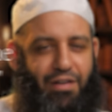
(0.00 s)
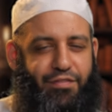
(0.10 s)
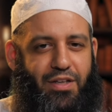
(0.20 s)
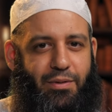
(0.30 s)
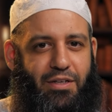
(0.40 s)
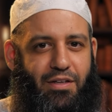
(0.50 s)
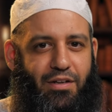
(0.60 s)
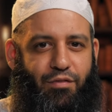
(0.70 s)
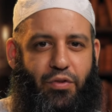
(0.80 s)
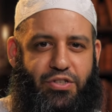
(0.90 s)
after me,
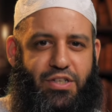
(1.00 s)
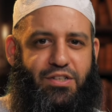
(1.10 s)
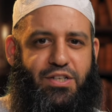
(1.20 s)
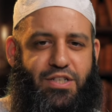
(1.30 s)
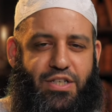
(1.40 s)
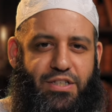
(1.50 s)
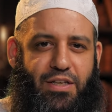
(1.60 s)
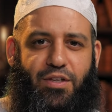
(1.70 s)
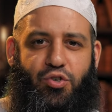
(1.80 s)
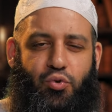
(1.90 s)
for the successors
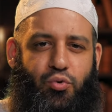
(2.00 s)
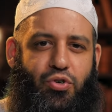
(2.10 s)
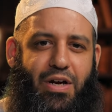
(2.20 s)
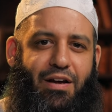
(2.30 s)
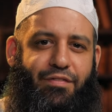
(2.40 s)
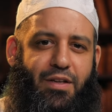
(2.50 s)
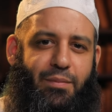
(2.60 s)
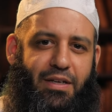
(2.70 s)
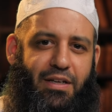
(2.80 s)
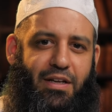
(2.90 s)
and the children after
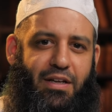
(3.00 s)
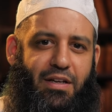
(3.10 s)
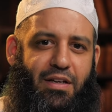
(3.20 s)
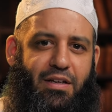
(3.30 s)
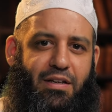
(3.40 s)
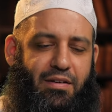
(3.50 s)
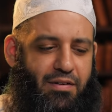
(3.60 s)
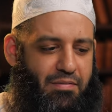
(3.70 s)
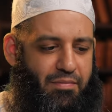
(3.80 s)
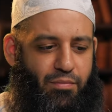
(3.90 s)
me.
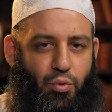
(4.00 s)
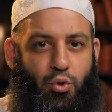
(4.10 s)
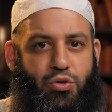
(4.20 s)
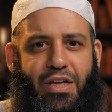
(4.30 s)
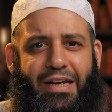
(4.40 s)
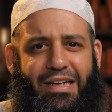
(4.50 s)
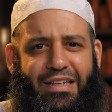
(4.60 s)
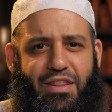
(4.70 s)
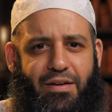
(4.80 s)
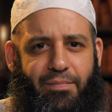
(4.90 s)
Who's going to
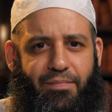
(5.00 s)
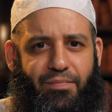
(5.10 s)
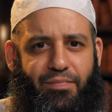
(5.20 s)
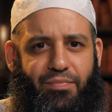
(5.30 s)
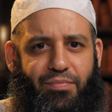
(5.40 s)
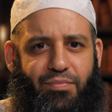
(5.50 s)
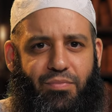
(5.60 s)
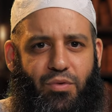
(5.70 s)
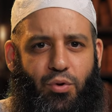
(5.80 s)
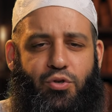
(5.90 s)
lead them?
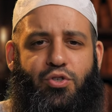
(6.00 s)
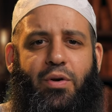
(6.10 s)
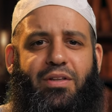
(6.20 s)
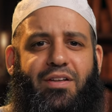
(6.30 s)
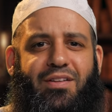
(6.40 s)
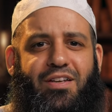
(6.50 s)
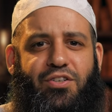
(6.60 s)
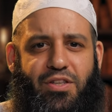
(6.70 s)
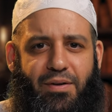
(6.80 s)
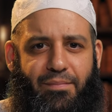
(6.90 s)
Who's going to
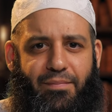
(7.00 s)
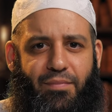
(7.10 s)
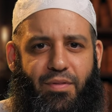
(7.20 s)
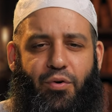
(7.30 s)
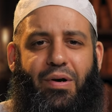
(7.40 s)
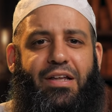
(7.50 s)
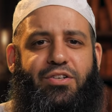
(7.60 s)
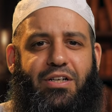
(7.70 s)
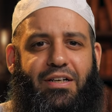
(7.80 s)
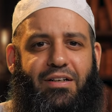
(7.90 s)
teach them the
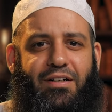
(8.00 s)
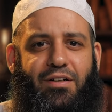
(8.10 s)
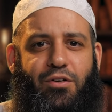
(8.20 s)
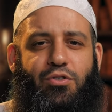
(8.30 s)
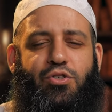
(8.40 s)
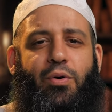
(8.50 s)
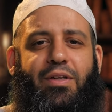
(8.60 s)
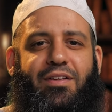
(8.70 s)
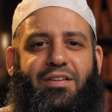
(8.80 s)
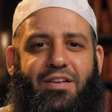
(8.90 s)
religion? Who's
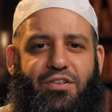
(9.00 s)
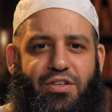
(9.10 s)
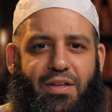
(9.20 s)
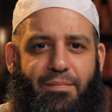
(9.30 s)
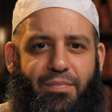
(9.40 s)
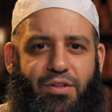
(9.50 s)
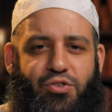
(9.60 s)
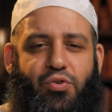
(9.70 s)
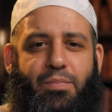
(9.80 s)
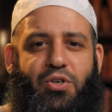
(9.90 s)
going to teach them the
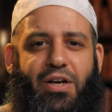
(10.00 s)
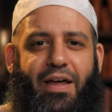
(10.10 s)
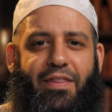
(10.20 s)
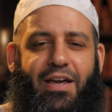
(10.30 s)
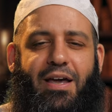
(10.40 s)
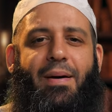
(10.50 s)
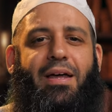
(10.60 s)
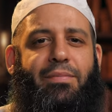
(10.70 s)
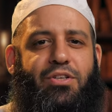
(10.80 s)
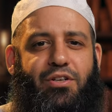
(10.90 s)
scripture and the
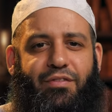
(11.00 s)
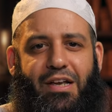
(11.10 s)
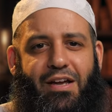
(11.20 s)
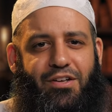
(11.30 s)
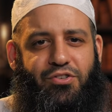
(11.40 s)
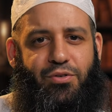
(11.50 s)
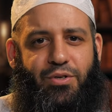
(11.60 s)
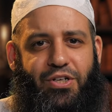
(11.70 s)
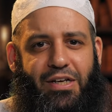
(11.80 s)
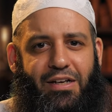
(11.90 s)
commandments of Allah Azza
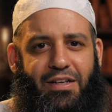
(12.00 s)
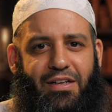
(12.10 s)
wa Jal?